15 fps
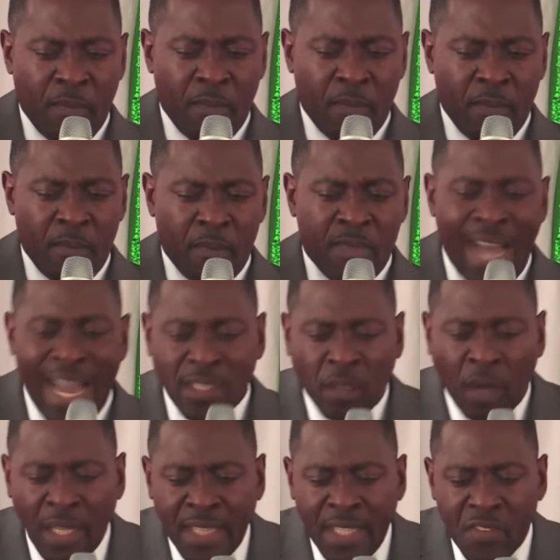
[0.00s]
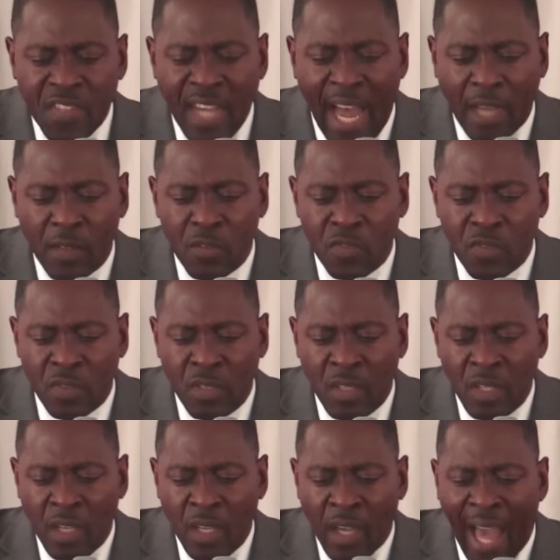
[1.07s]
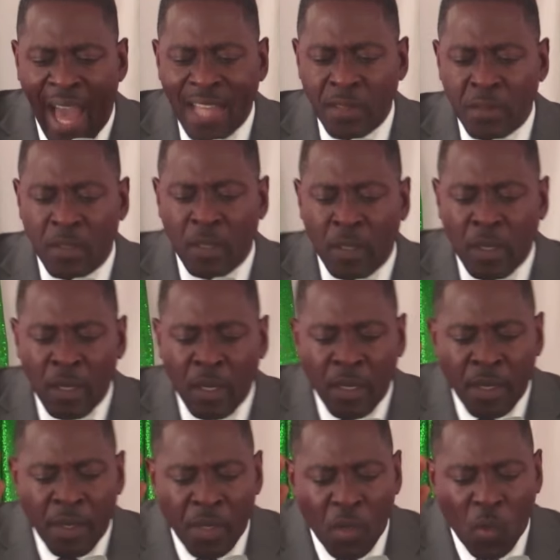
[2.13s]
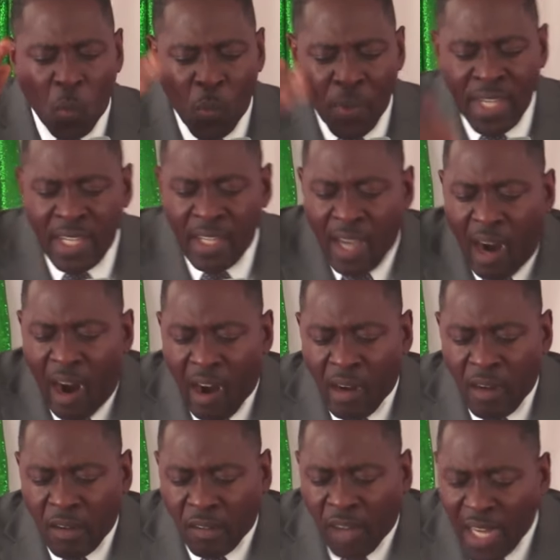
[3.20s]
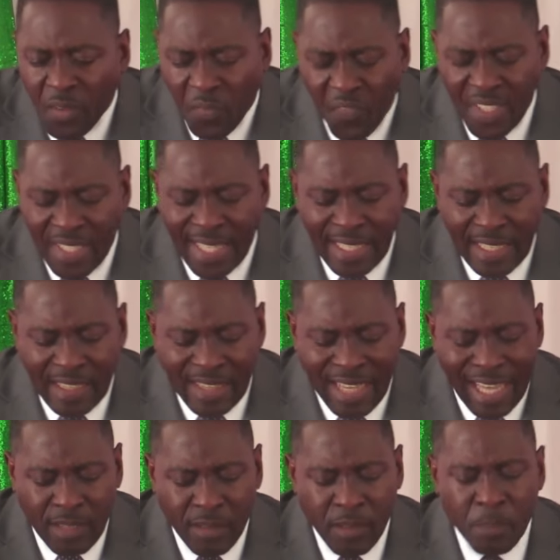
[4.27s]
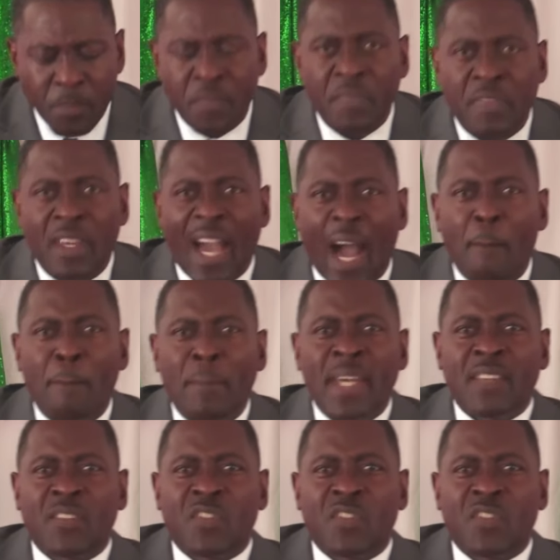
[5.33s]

Not cul-de-sacs. And we are confident that amidst the